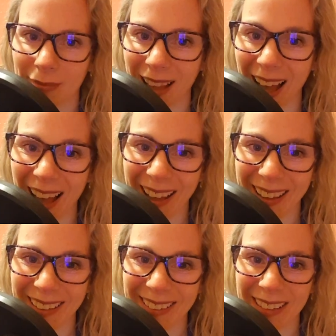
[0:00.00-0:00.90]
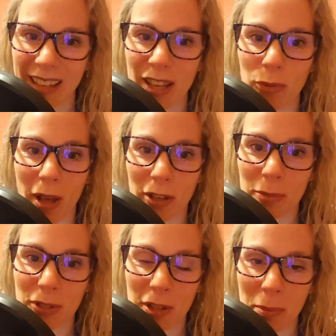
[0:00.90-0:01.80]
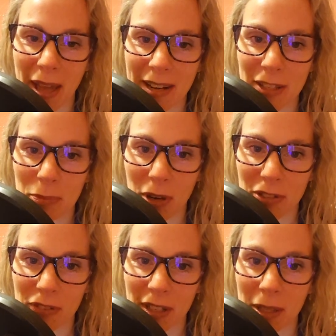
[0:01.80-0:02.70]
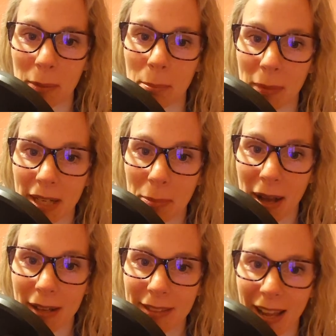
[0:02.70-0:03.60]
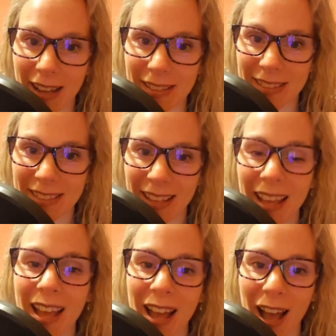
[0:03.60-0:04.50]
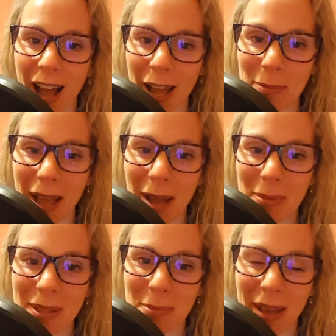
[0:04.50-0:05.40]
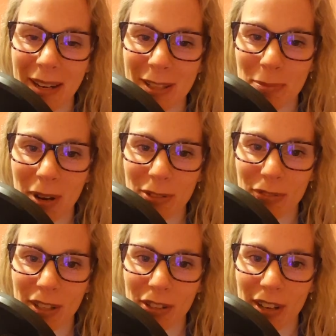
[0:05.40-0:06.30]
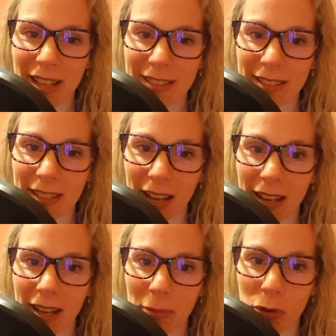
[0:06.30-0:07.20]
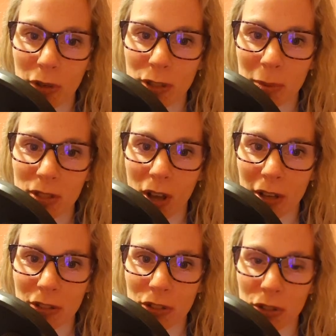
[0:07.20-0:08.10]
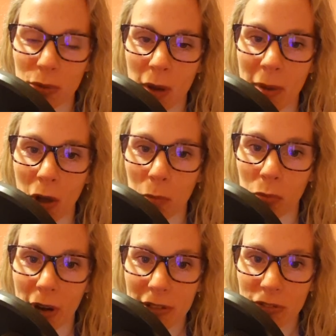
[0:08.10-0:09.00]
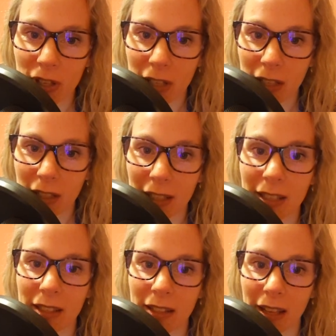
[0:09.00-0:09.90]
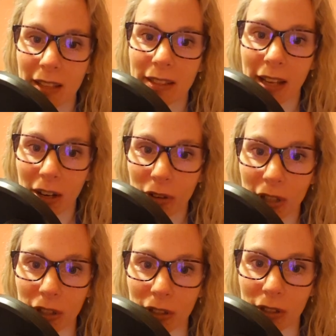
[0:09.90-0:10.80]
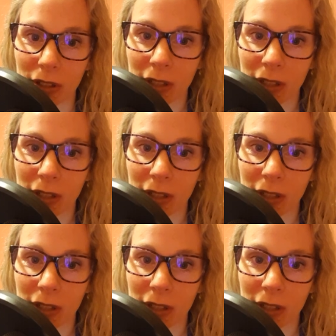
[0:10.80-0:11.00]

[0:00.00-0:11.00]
Hi, and welcome to the Badass Breastfeeding mini podcast. I'm Abby, the Badass Breastfeeder, and today I'm going to be talking to you about breastfeeding in a carrier.